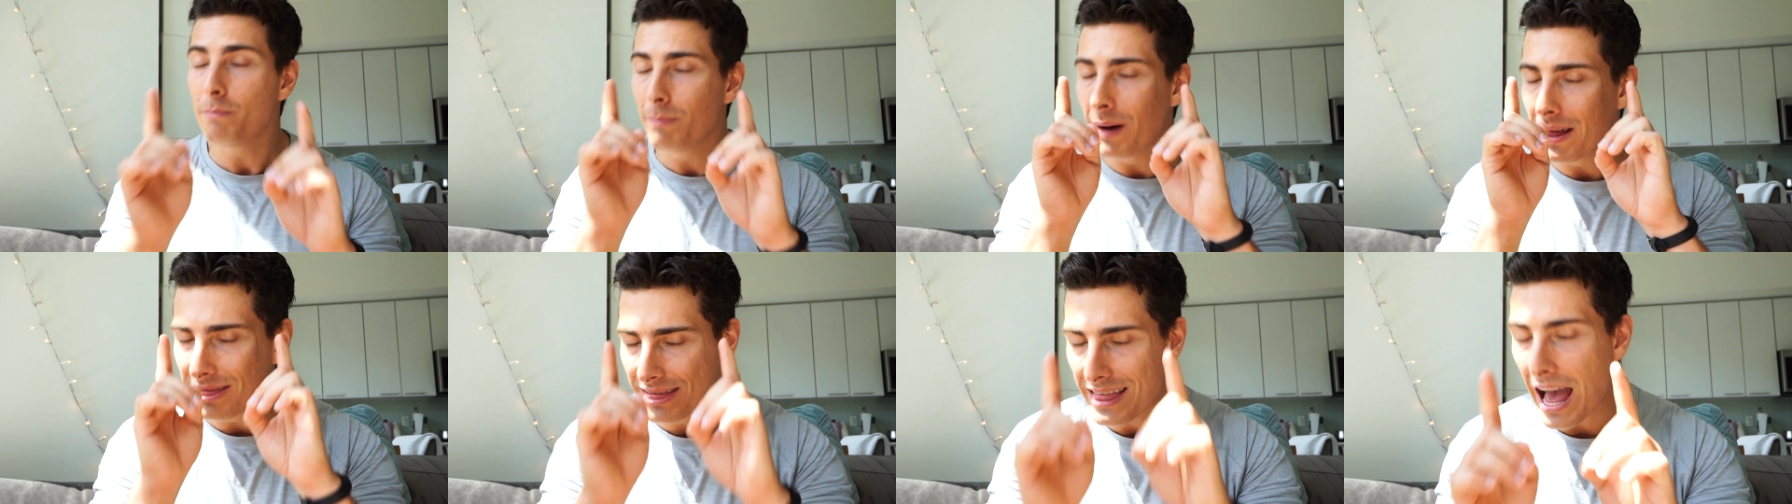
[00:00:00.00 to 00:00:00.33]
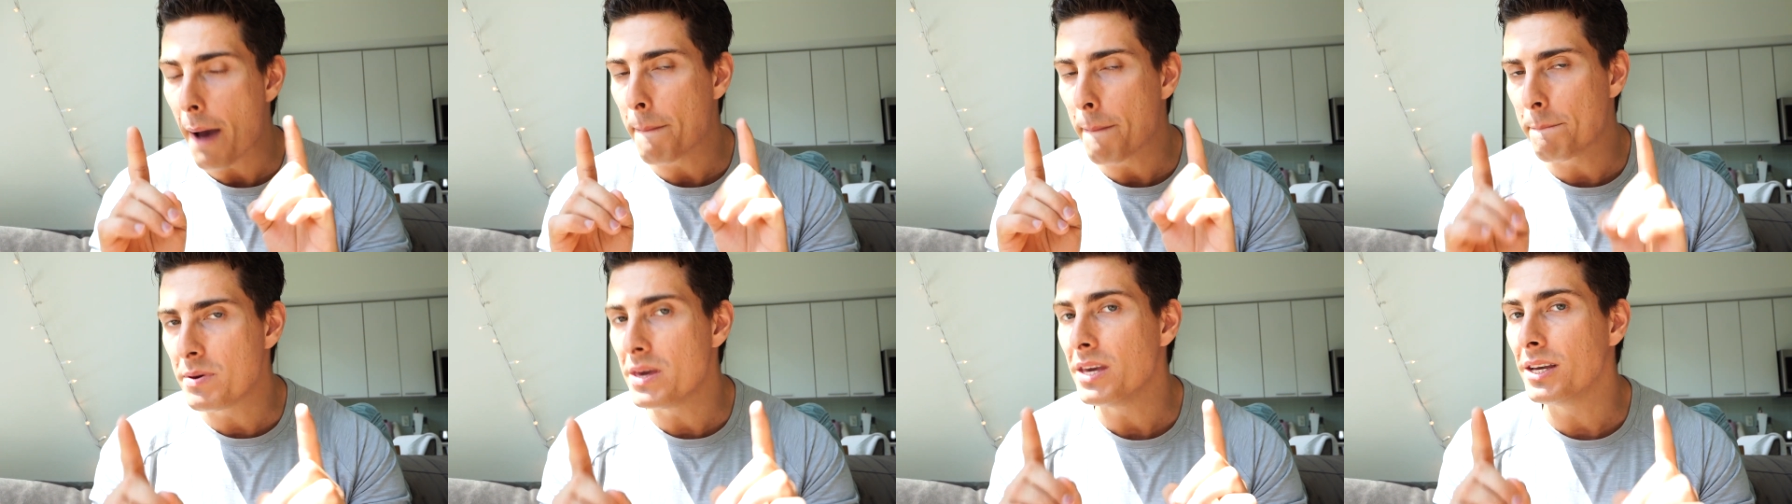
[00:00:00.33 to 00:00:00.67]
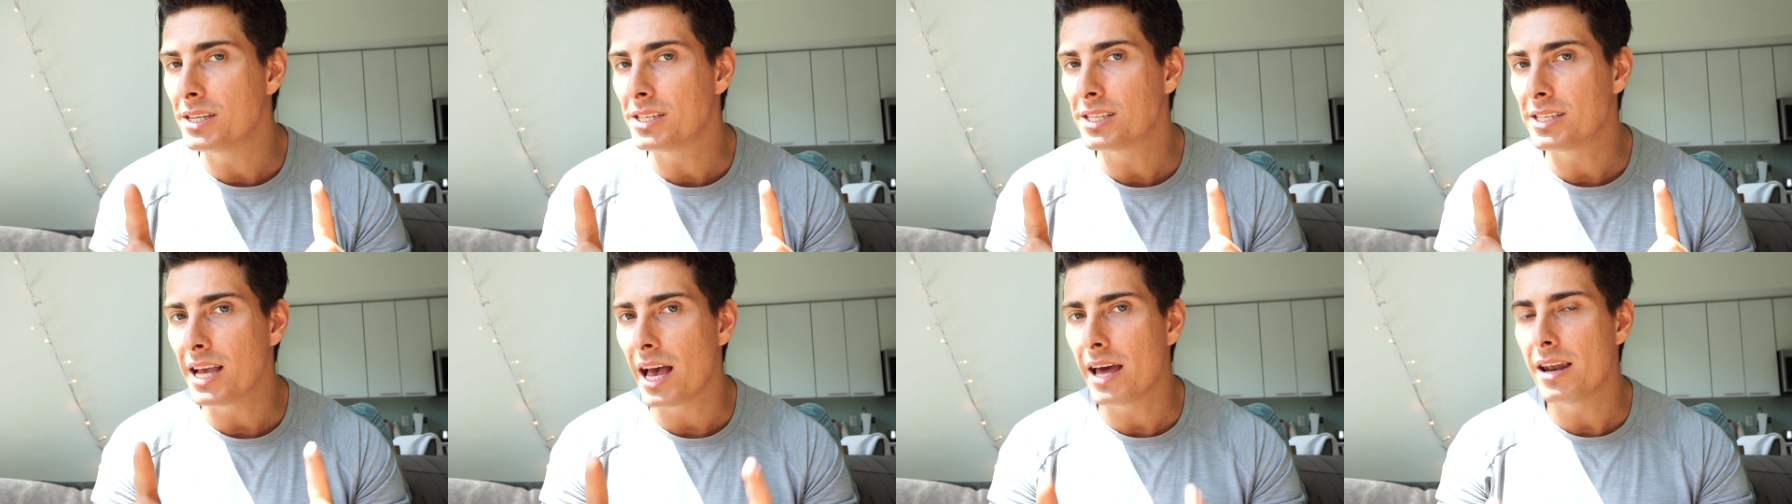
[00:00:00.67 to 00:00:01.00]
but that
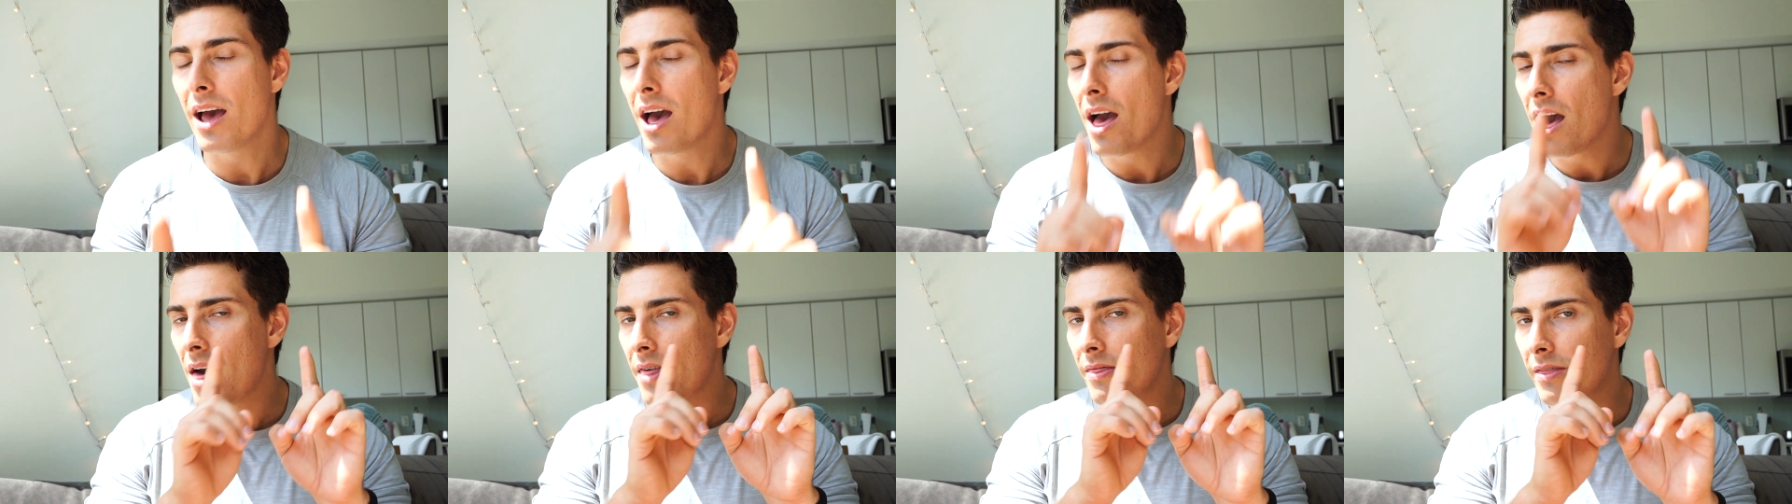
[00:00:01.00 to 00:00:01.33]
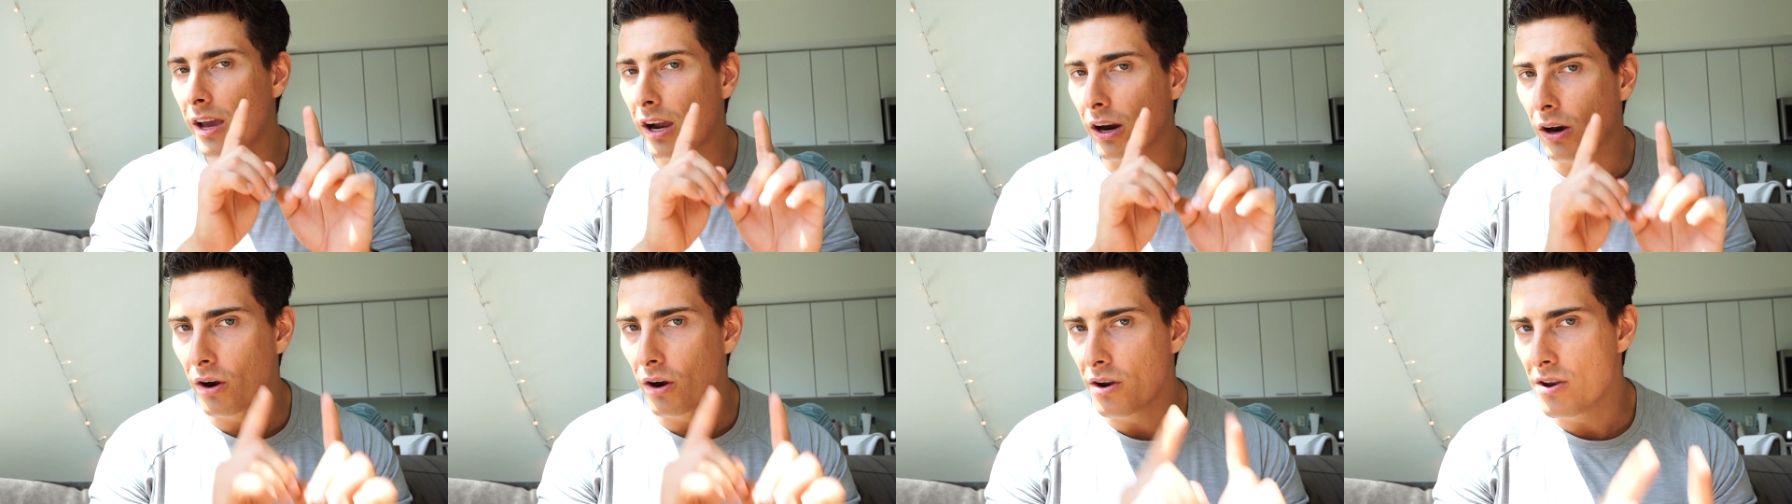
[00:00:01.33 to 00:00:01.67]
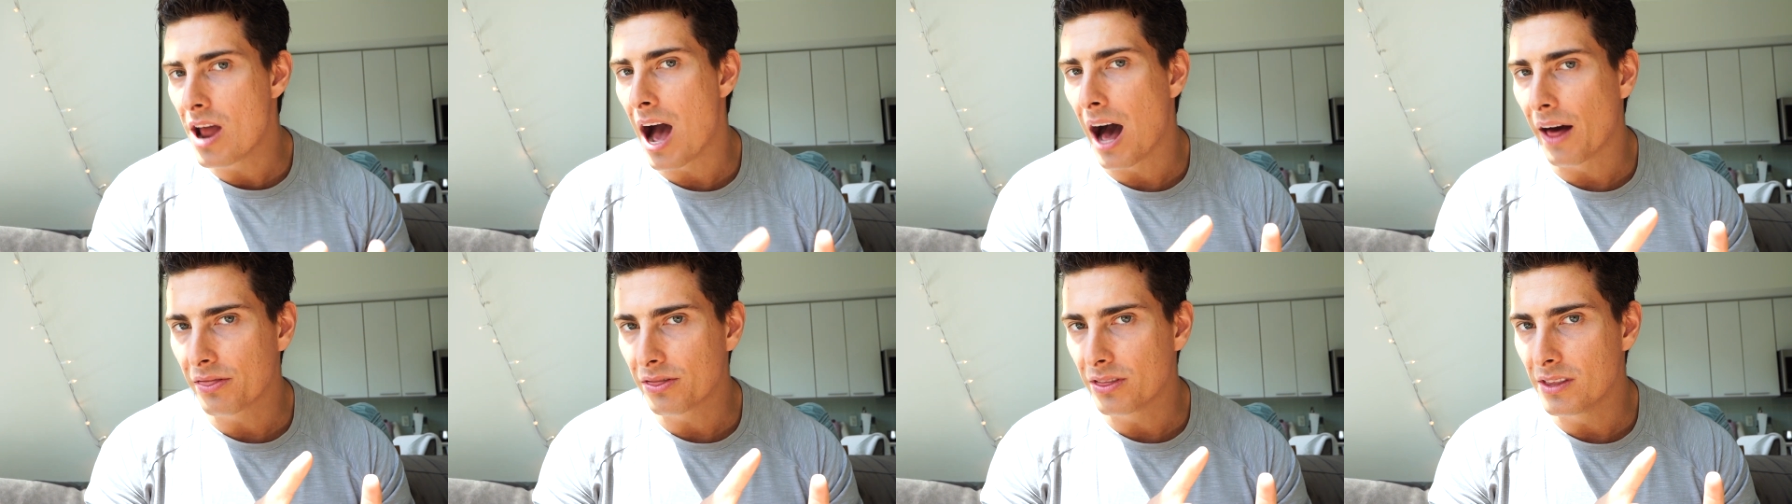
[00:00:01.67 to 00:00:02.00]
being said, they are
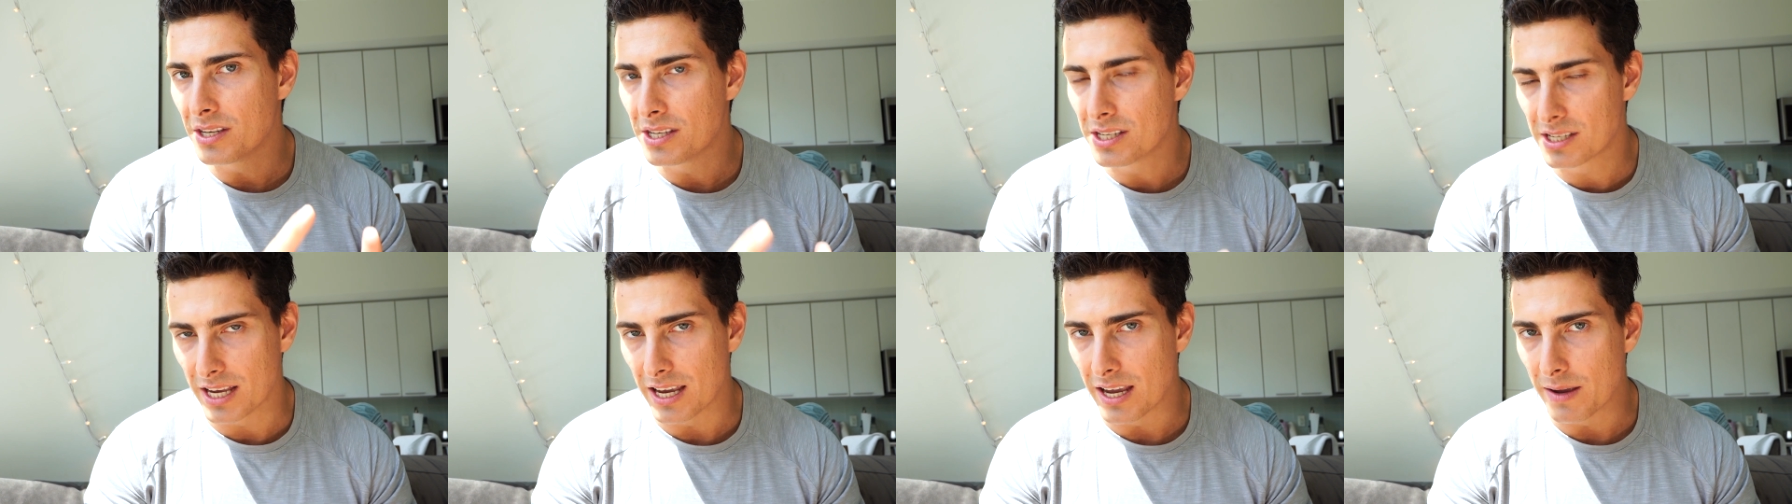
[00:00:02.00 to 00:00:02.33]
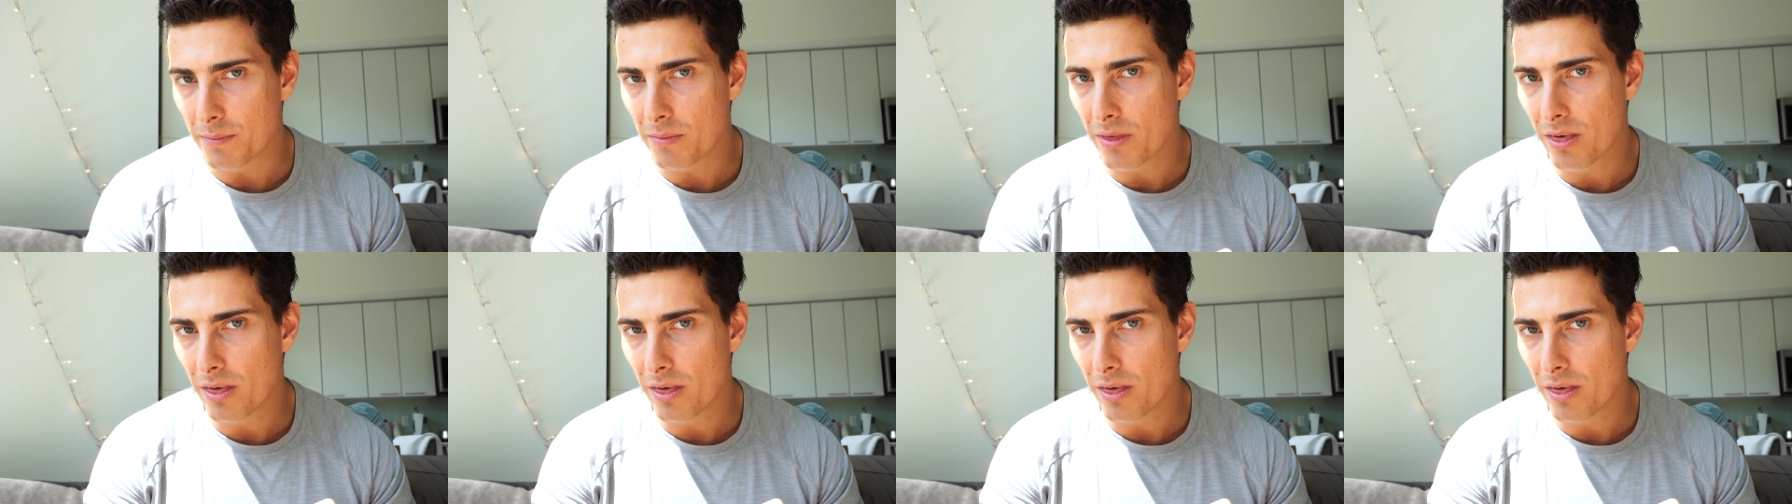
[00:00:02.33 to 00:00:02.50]
not the same